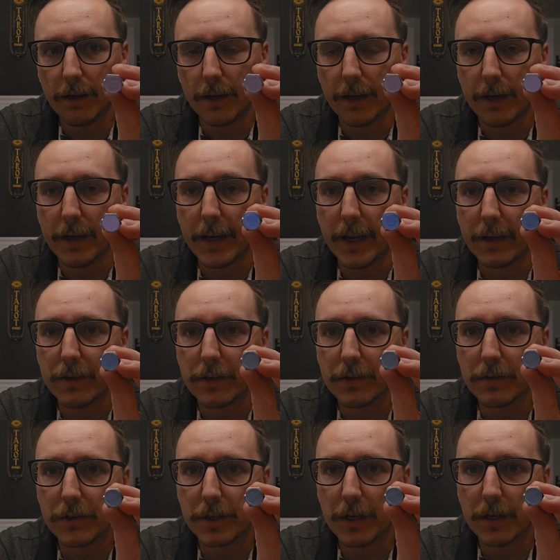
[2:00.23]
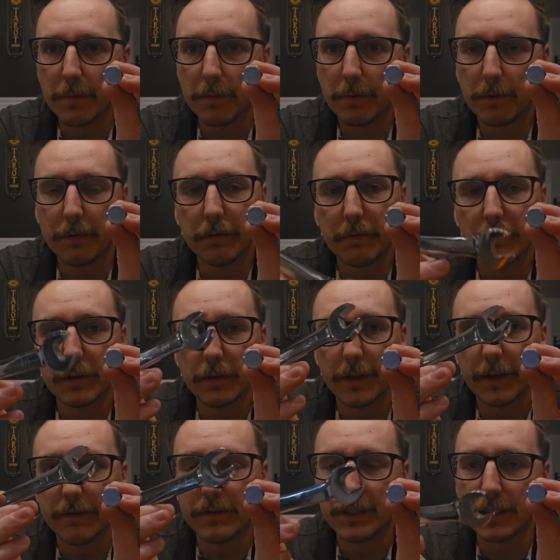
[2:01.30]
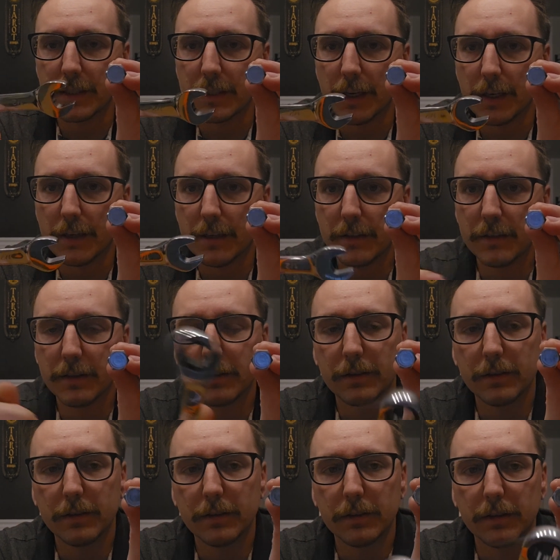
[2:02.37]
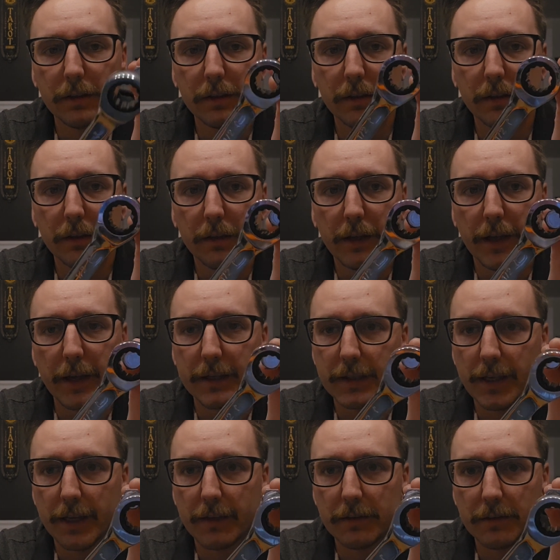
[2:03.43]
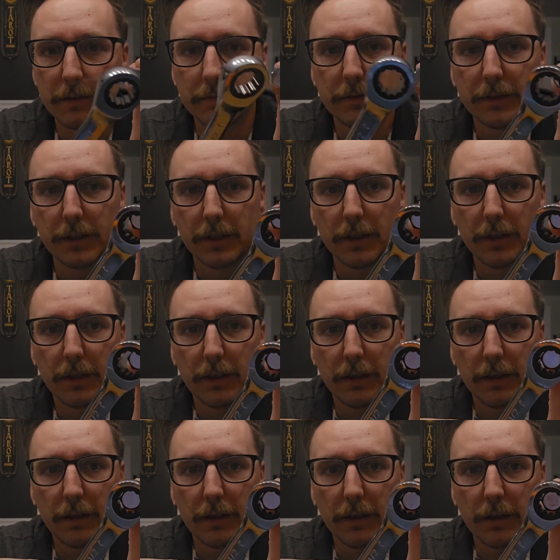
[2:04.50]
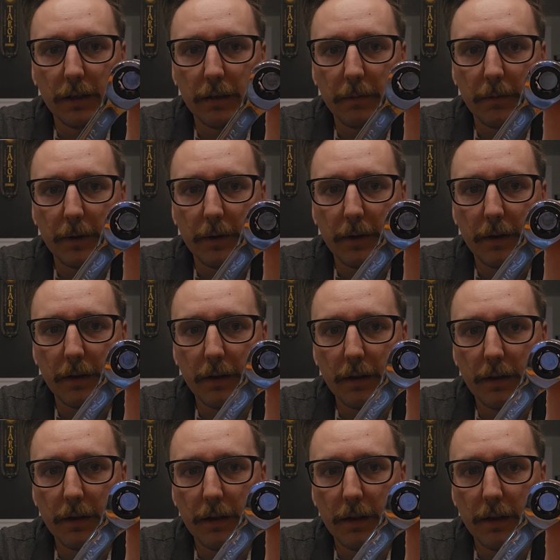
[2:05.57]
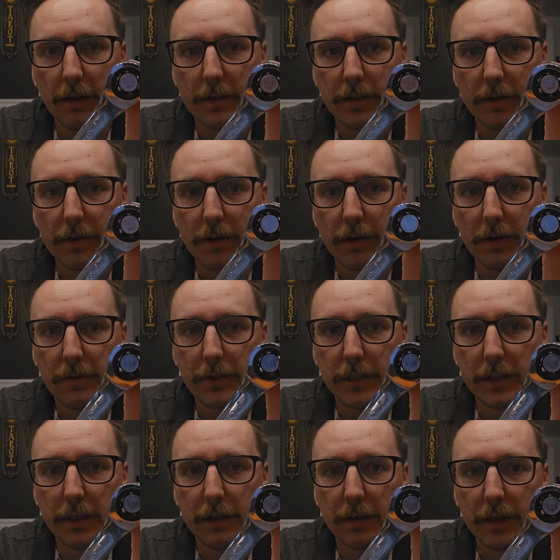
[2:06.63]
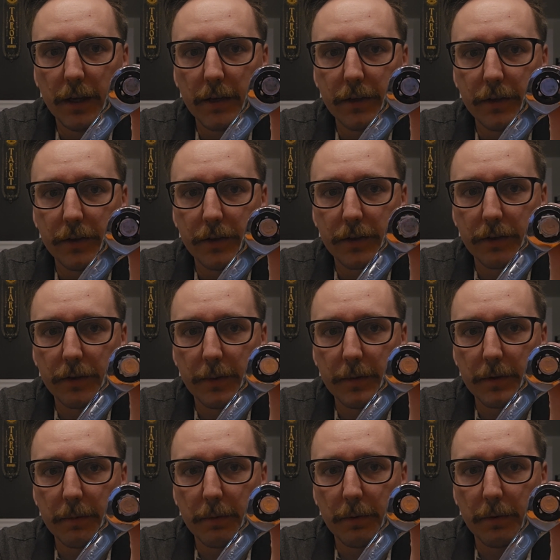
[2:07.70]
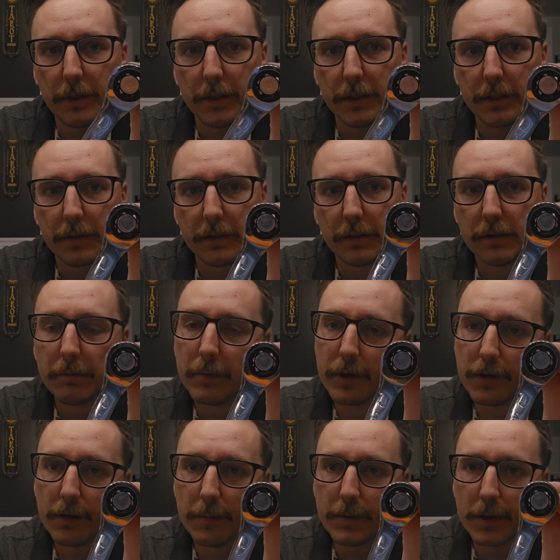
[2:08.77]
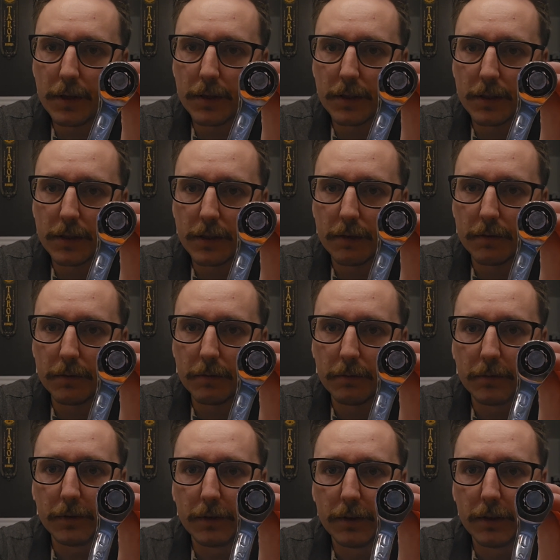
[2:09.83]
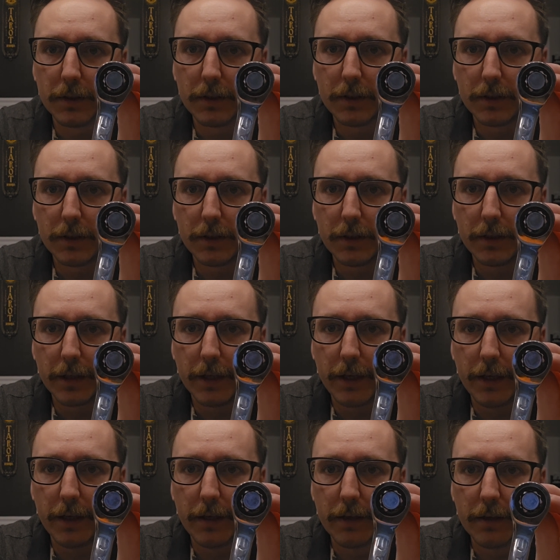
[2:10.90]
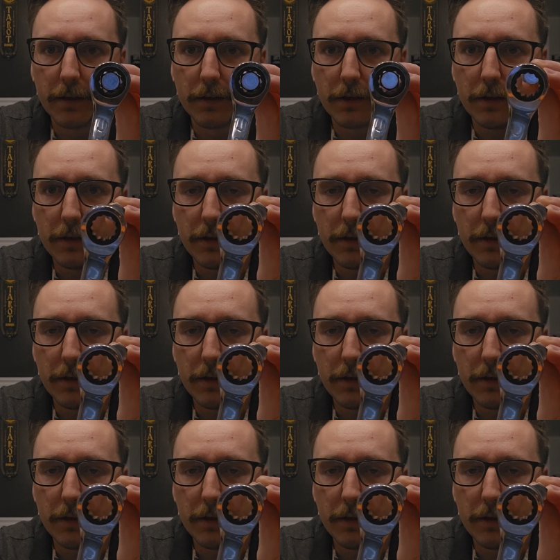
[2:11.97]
a hex shape. So they have 6 sides, hexagonal. And so the closed end actually just grips the points, but it grips all 6 of them. And